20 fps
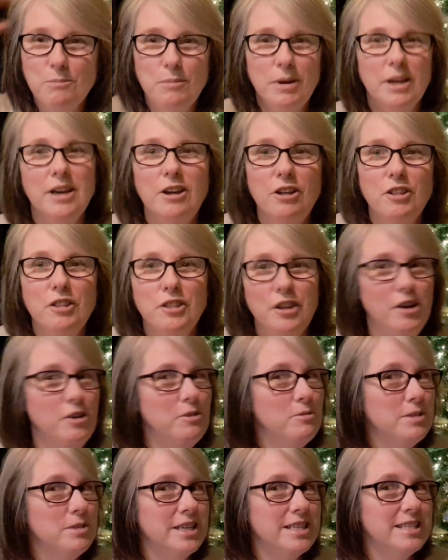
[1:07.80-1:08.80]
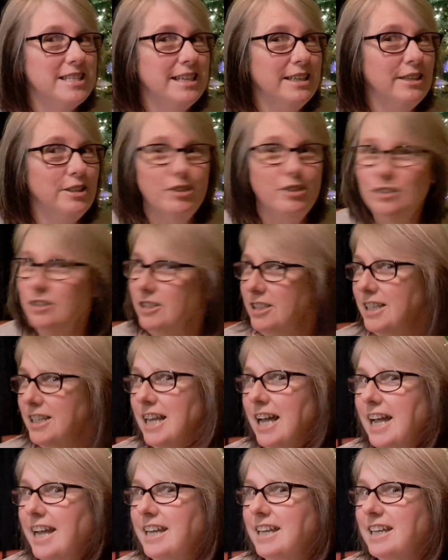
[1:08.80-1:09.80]
But although, does it look
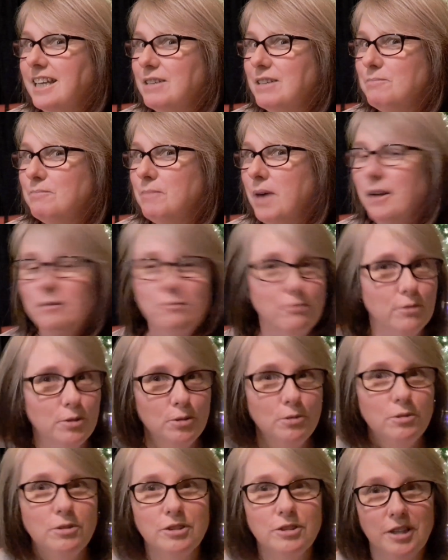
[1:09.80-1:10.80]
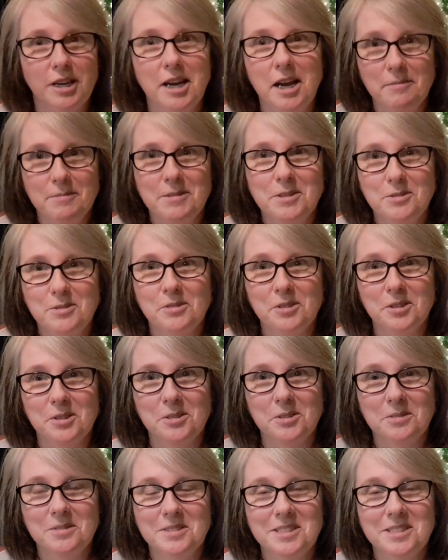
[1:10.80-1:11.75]
like my roots are coming through?